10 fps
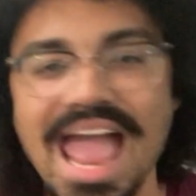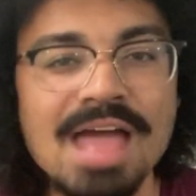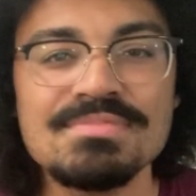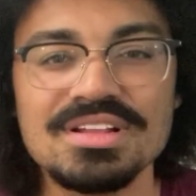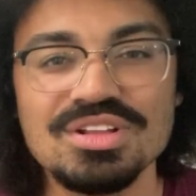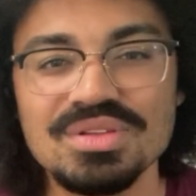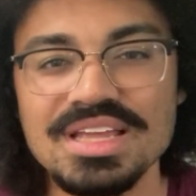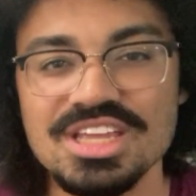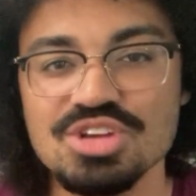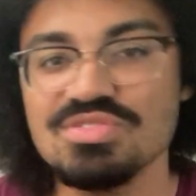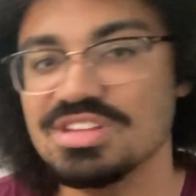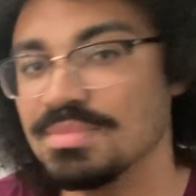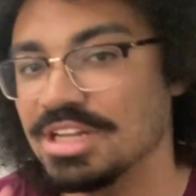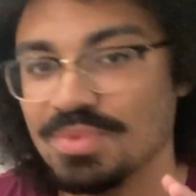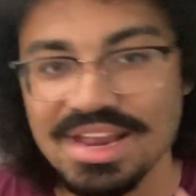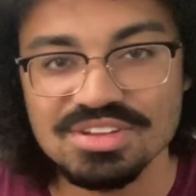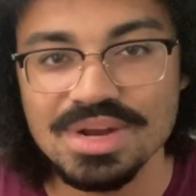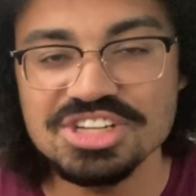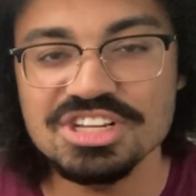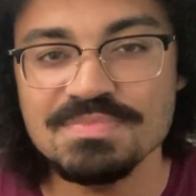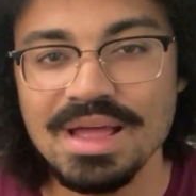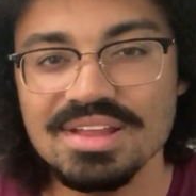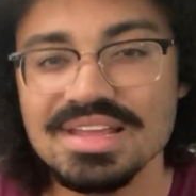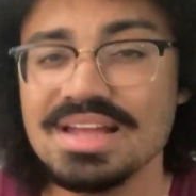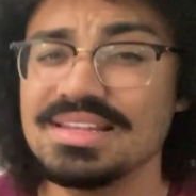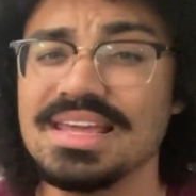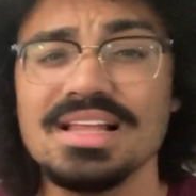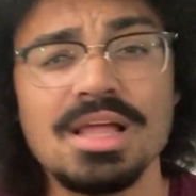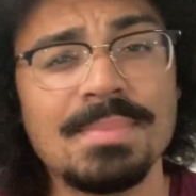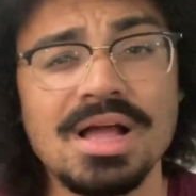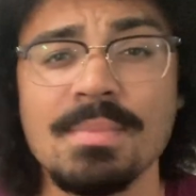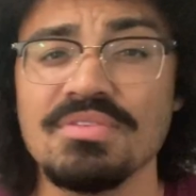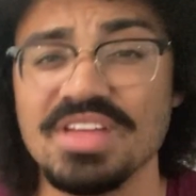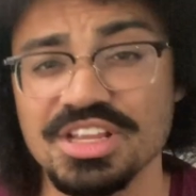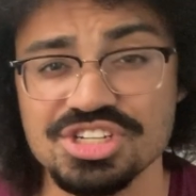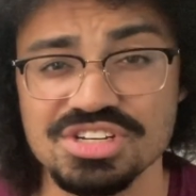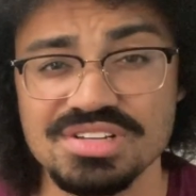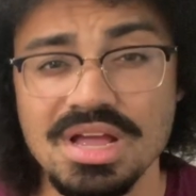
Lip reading: absolutely use some of their restoration spells to heal up a couple villagers.